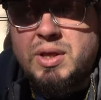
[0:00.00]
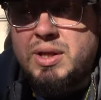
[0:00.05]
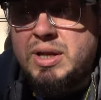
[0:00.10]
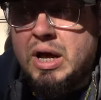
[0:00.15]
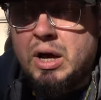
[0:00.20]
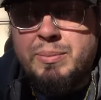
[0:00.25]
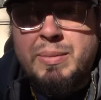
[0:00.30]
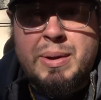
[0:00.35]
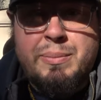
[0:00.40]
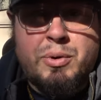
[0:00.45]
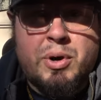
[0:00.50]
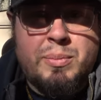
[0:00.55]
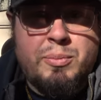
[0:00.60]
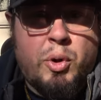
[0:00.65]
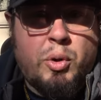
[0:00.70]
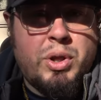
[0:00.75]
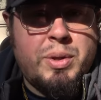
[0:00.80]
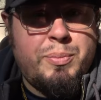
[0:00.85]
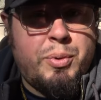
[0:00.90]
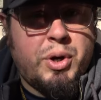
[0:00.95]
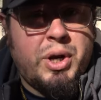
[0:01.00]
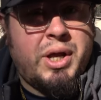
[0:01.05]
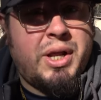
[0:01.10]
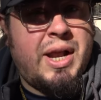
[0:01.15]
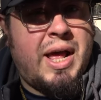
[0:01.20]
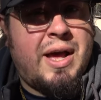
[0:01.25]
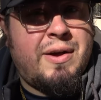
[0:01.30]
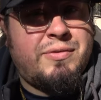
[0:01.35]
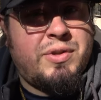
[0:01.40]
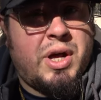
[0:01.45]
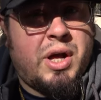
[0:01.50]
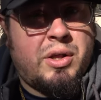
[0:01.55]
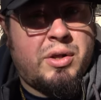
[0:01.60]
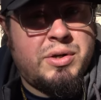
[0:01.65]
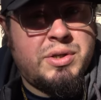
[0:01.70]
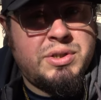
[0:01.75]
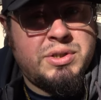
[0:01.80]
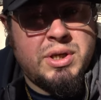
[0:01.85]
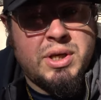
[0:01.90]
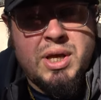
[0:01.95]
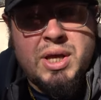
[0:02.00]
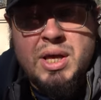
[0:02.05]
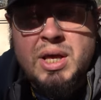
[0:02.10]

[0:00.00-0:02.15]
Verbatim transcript: Now remember, I'm only putting in half dollars.